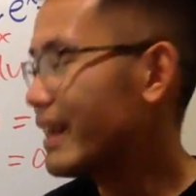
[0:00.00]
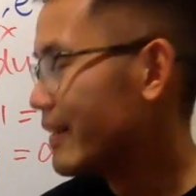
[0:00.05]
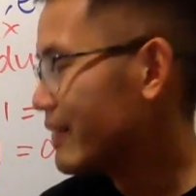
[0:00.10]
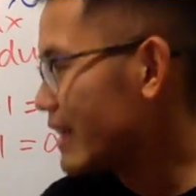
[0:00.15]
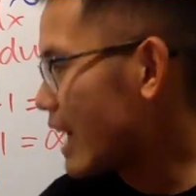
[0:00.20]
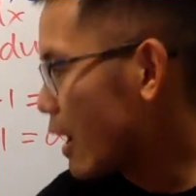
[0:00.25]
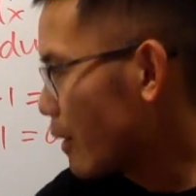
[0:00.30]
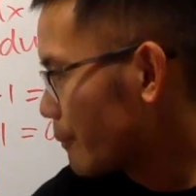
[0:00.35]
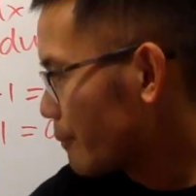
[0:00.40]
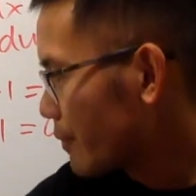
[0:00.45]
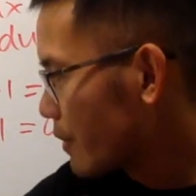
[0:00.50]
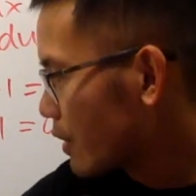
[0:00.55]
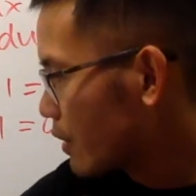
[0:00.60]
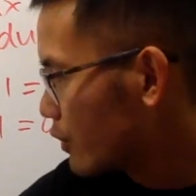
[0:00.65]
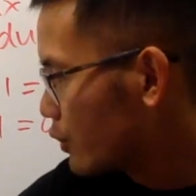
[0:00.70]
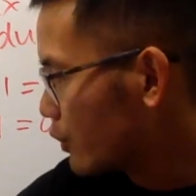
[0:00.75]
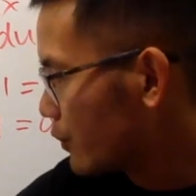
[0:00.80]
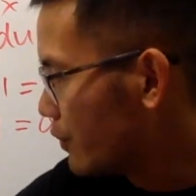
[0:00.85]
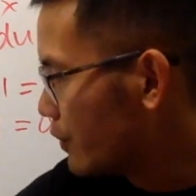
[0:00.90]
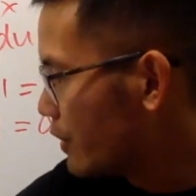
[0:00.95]
Now,
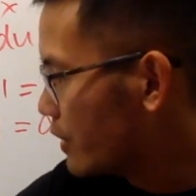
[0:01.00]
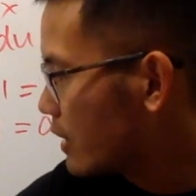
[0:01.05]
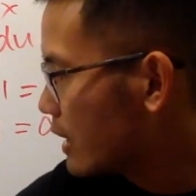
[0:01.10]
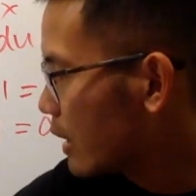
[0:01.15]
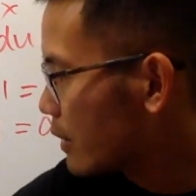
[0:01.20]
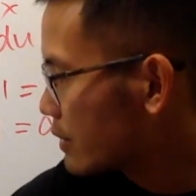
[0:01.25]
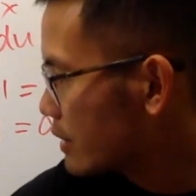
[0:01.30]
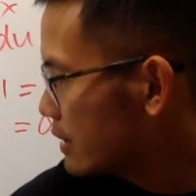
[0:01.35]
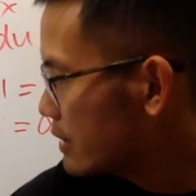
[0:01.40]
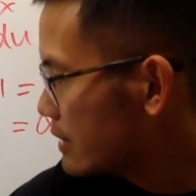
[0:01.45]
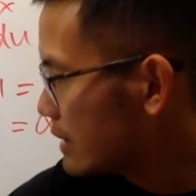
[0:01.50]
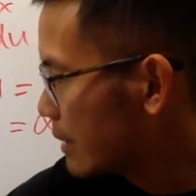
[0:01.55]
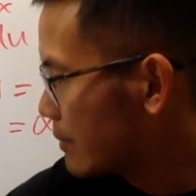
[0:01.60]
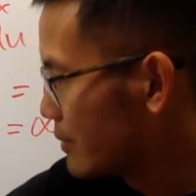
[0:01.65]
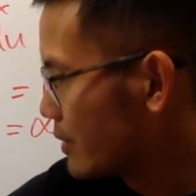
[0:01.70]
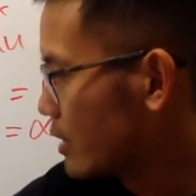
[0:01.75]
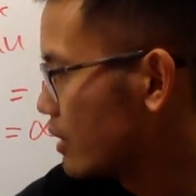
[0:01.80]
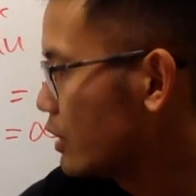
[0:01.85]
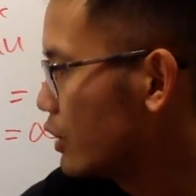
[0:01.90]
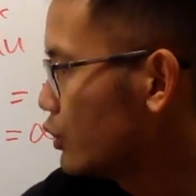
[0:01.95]
to figure out this
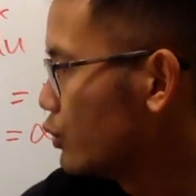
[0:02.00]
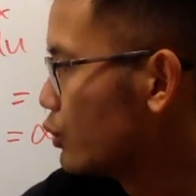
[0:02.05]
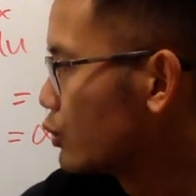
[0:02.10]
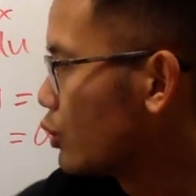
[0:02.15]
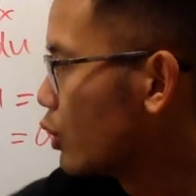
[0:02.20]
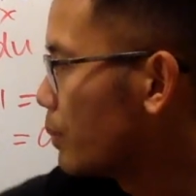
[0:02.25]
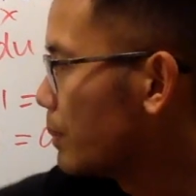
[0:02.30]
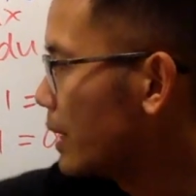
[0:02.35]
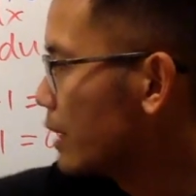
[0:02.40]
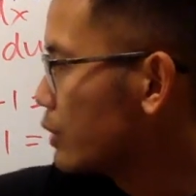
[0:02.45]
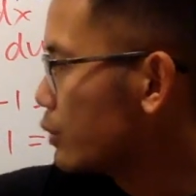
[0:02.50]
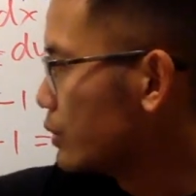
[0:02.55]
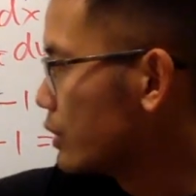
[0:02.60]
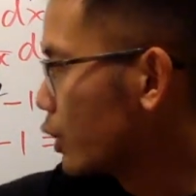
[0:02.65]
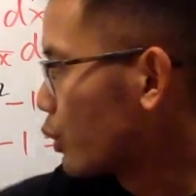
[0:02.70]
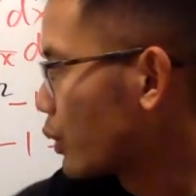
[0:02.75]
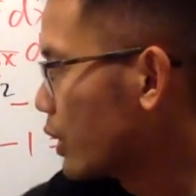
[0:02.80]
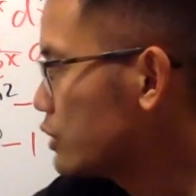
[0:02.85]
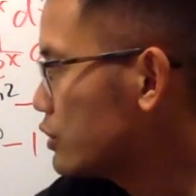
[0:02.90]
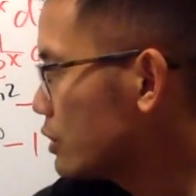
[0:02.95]
number, you go back to the
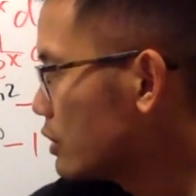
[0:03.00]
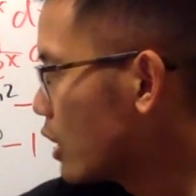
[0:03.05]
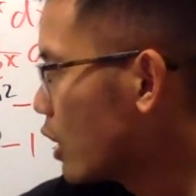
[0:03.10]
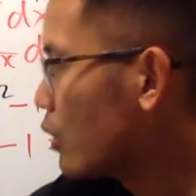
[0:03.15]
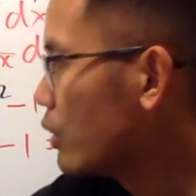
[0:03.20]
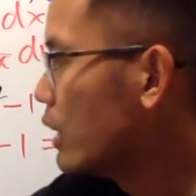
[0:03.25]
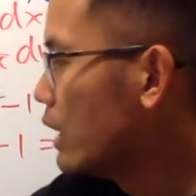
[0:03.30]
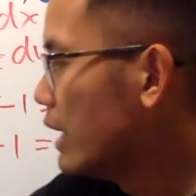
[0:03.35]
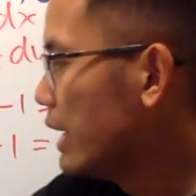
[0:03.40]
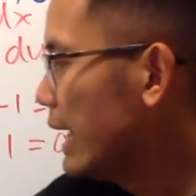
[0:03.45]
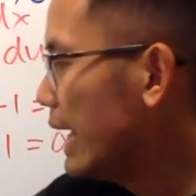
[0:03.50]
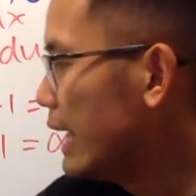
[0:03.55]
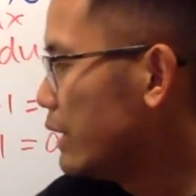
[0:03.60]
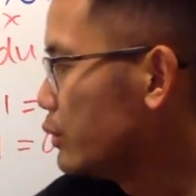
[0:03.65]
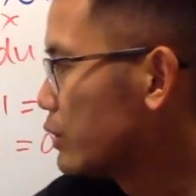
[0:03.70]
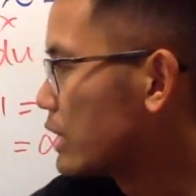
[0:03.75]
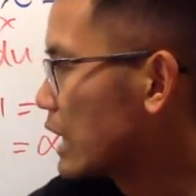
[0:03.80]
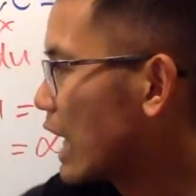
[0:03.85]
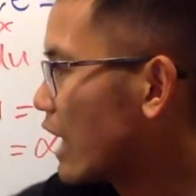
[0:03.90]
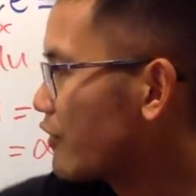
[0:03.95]
original, and
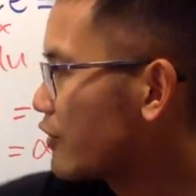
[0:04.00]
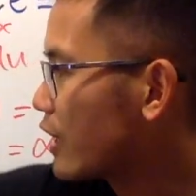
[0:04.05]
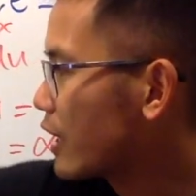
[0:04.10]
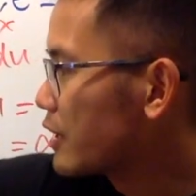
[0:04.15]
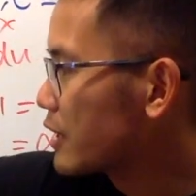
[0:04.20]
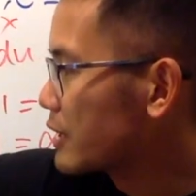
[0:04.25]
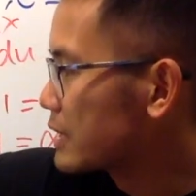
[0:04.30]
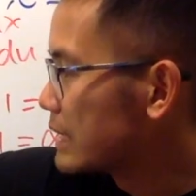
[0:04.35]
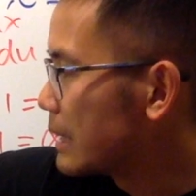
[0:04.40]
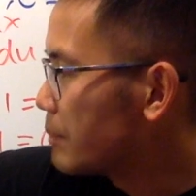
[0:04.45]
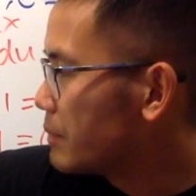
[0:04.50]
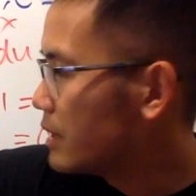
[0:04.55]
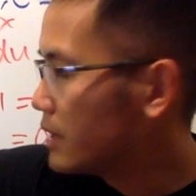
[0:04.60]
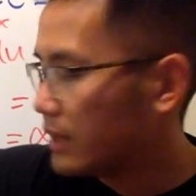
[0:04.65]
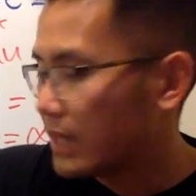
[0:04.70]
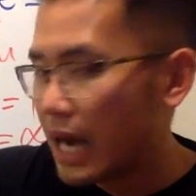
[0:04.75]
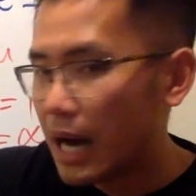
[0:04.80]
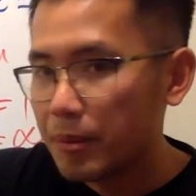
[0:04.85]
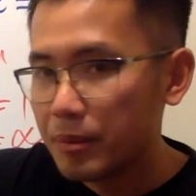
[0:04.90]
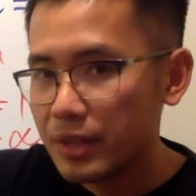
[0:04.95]
you cover out the same
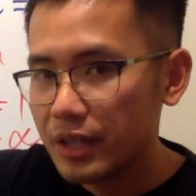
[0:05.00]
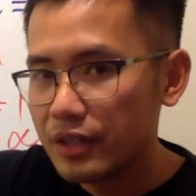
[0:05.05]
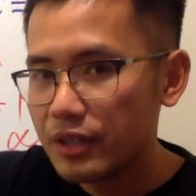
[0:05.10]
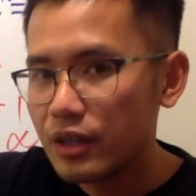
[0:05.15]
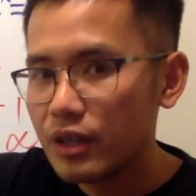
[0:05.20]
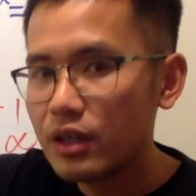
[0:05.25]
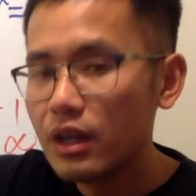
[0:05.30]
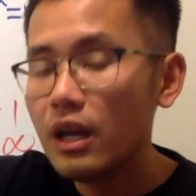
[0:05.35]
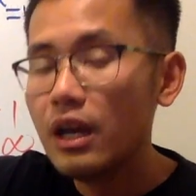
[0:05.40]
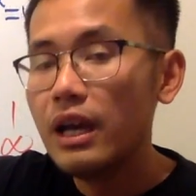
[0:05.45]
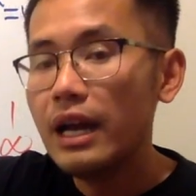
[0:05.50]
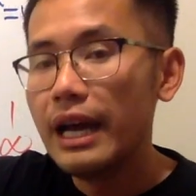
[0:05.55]
denominator,